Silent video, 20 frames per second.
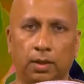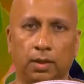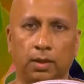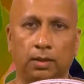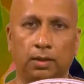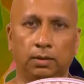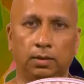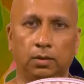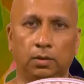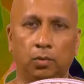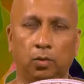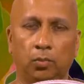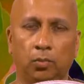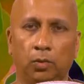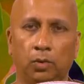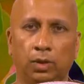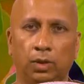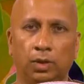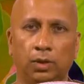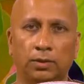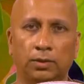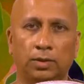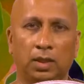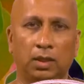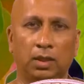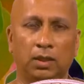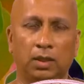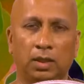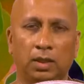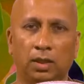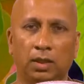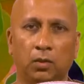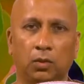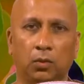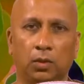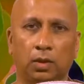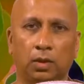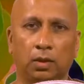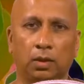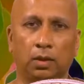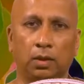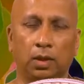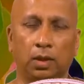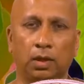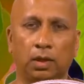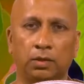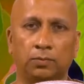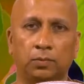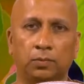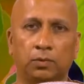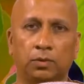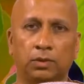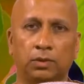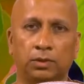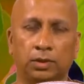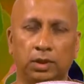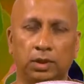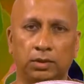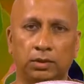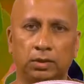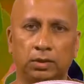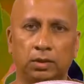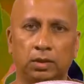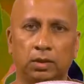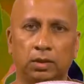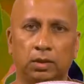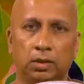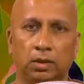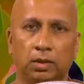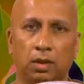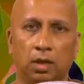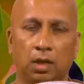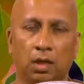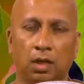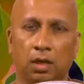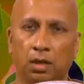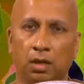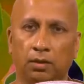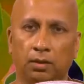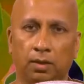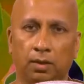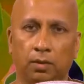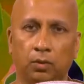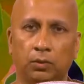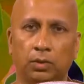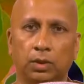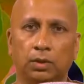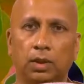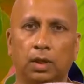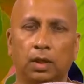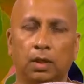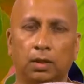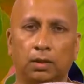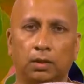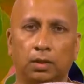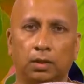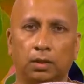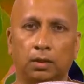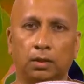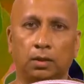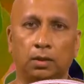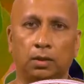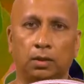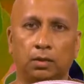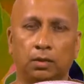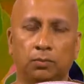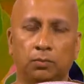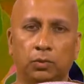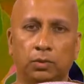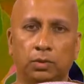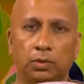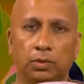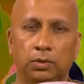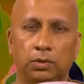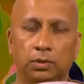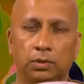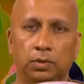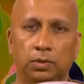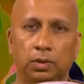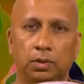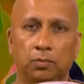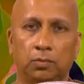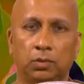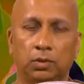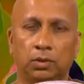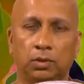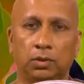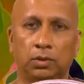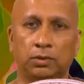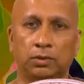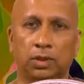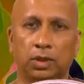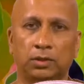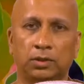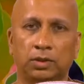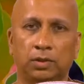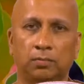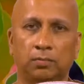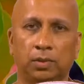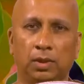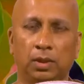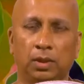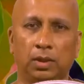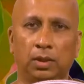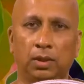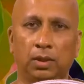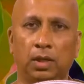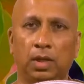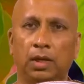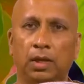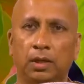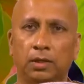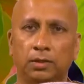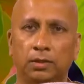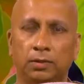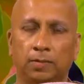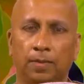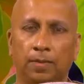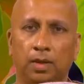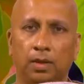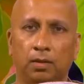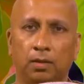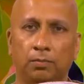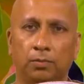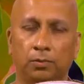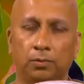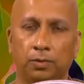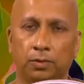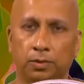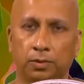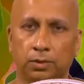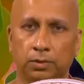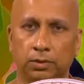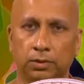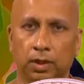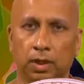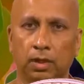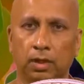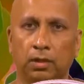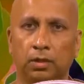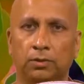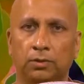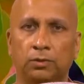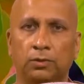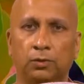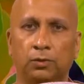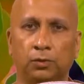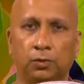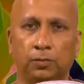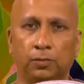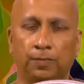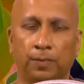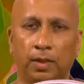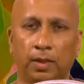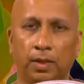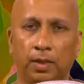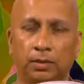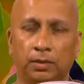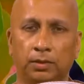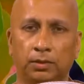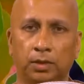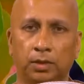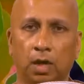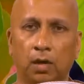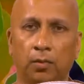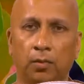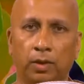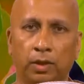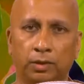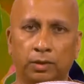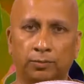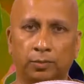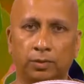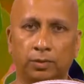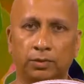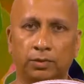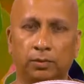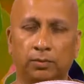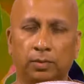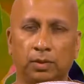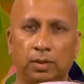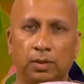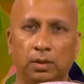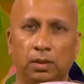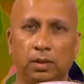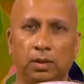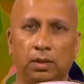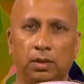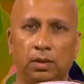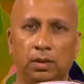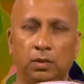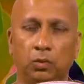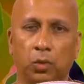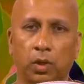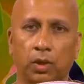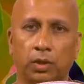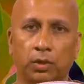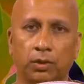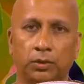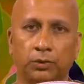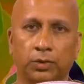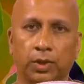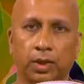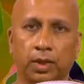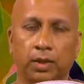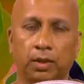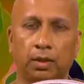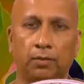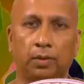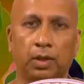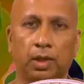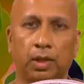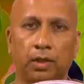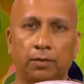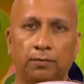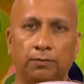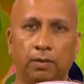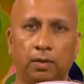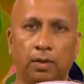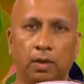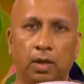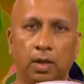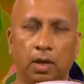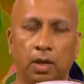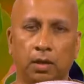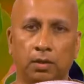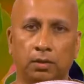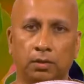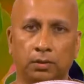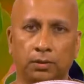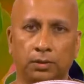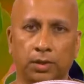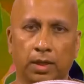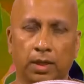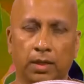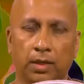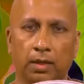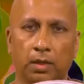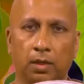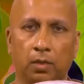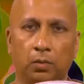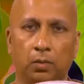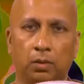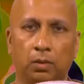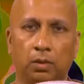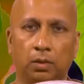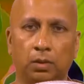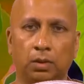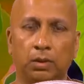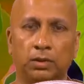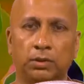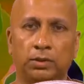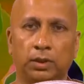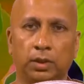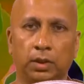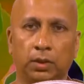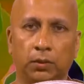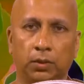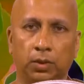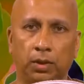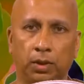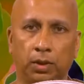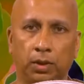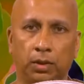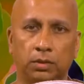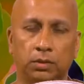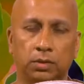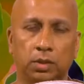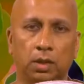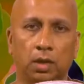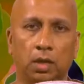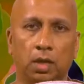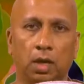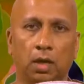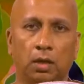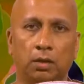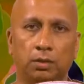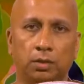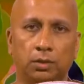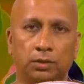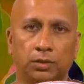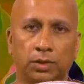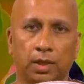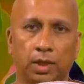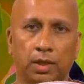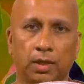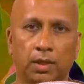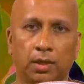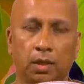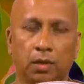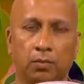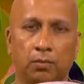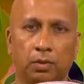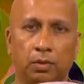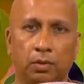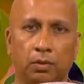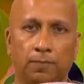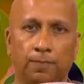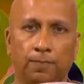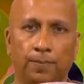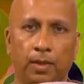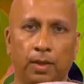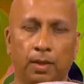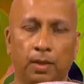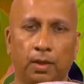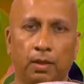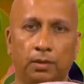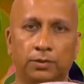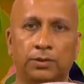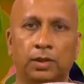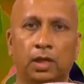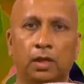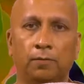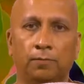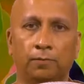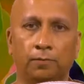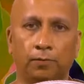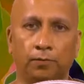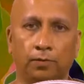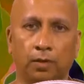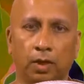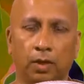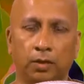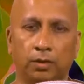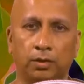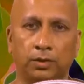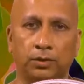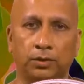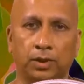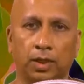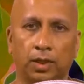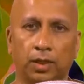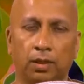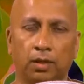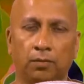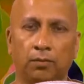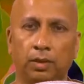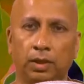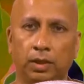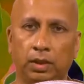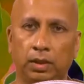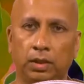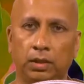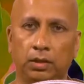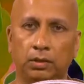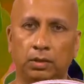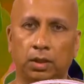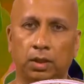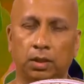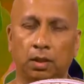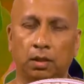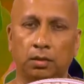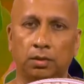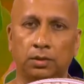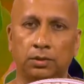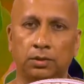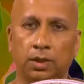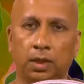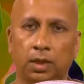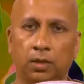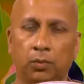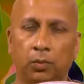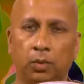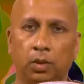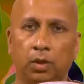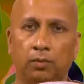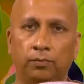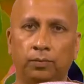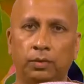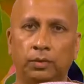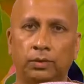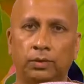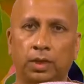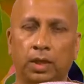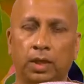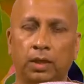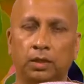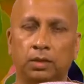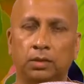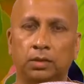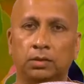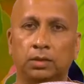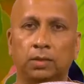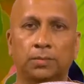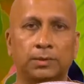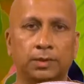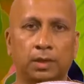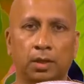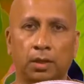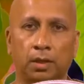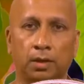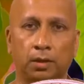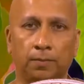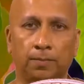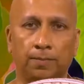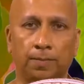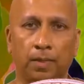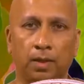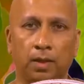And then nobody else can take you there. As Buddha says, Akkhataro Tathagata. Buddhas are simply guides. Buddhas guide us through. It is our responsibility to understand our life, understand our insecurities, understand our selfhood, understand our needs, and understand where we stand in the samsara.